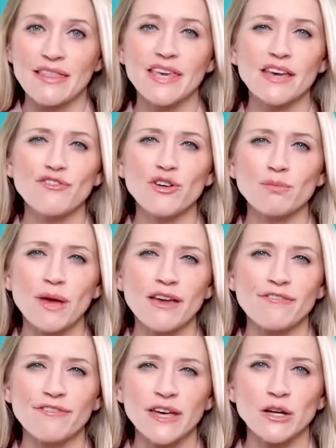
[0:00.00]
The infant
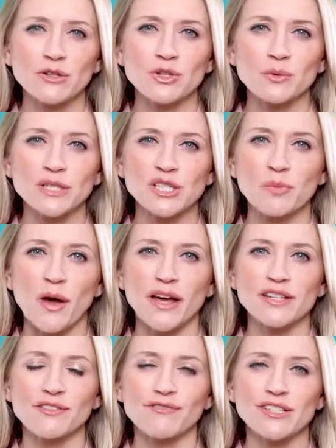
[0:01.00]
may fail to
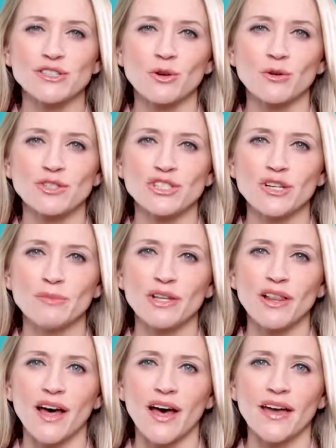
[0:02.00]
respond to physical
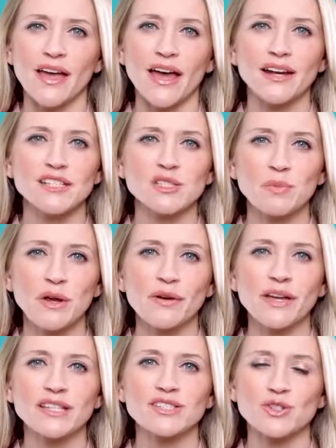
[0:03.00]
stimuli and
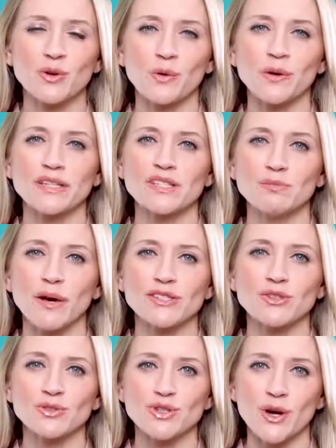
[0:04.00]
experience decreased
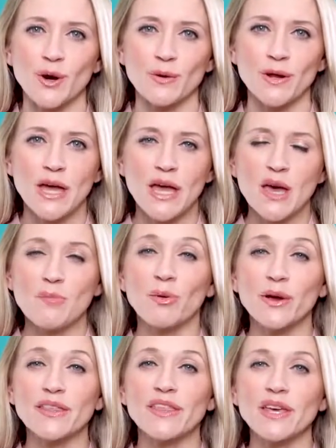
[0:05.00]
muscle tone.
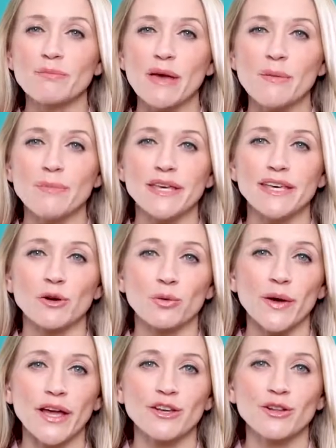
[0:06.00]
Breathing may be
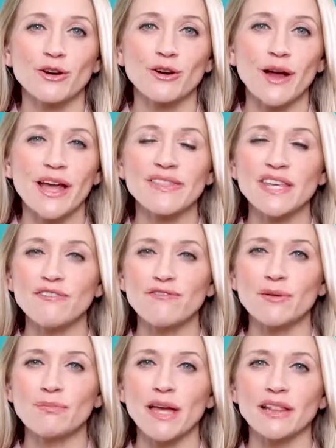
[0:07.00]
irregular, and the
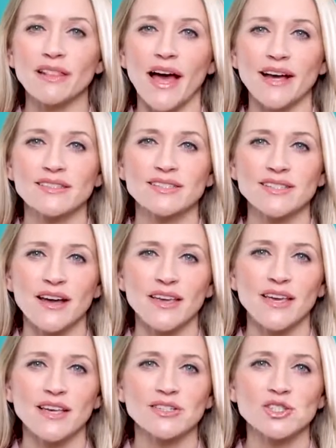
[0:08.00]
infant may lack
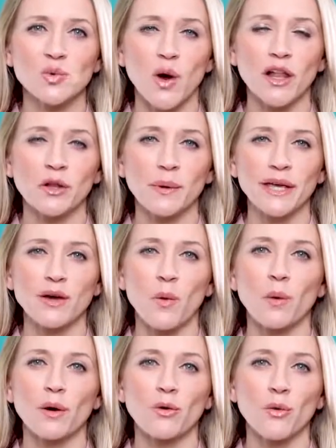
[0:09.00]
sucking, swallowing,
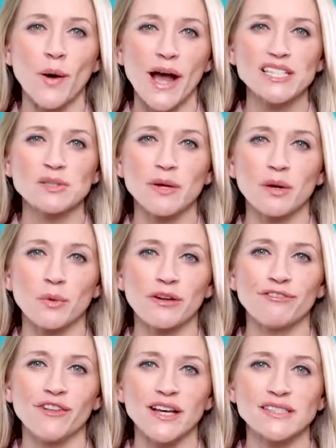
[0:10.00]
or grasping
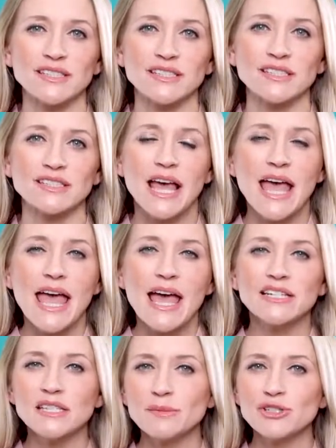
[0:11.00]
reflexes
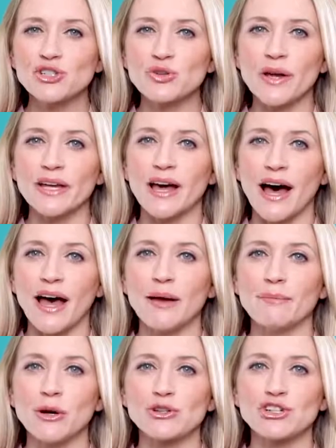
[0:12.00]
and demonstrate eye
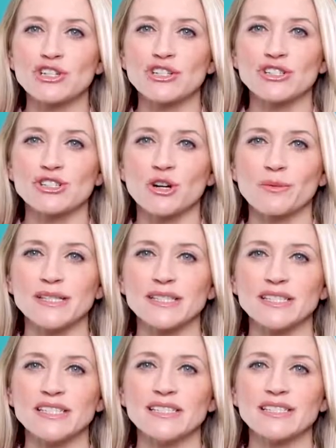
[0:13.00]
motion
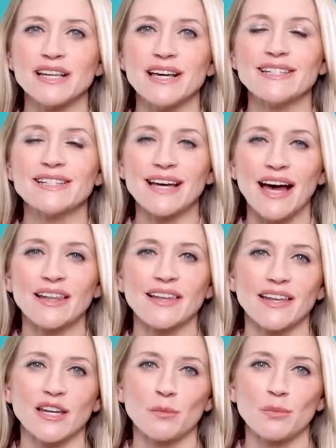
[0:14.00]
disturbances and
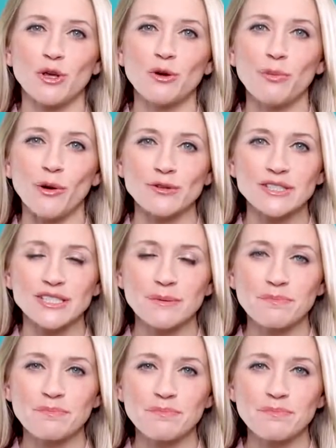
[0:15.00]
dilated pupils.